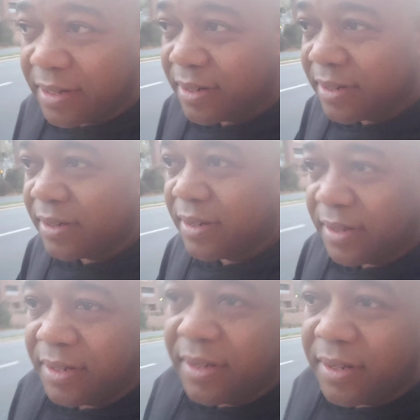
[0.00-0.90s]

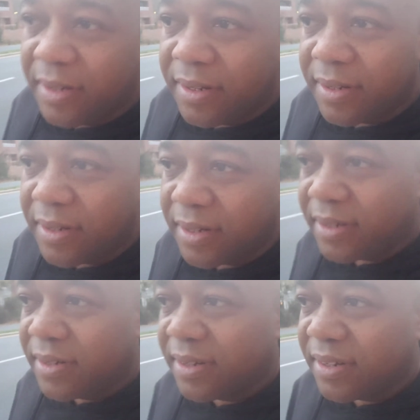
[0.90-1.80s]

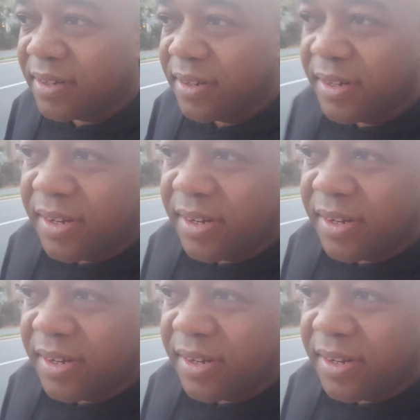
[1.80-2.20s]
Nobody speaks.